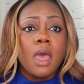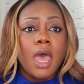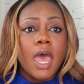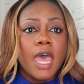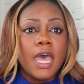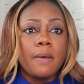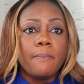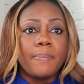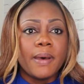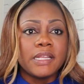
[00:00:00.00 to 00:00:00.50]

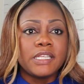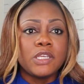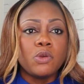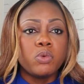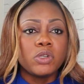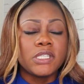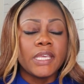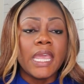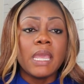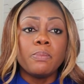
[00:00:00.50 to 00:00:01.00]
But he
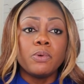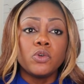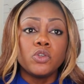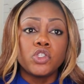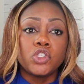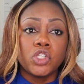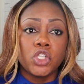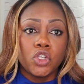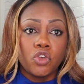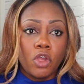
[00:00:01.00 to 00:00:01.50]
was able
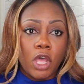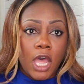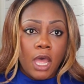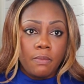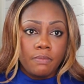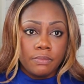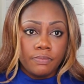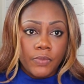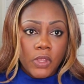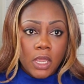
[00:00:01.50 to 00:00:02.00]

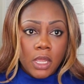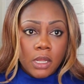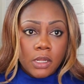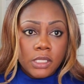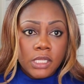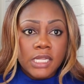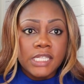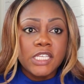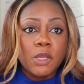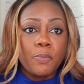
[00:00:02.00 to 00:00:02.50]
to
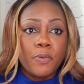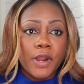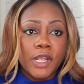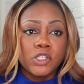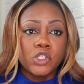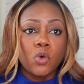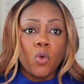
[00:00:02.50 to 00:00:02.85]
interpret.